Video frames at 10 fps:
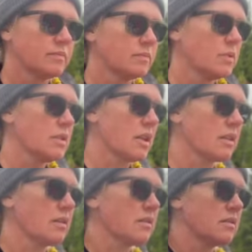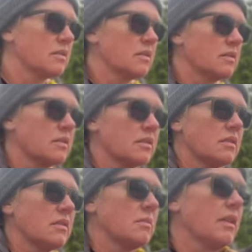Where's that?
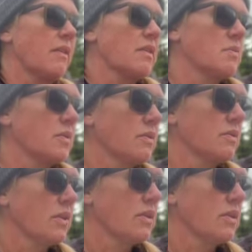Let me have that spoon over there.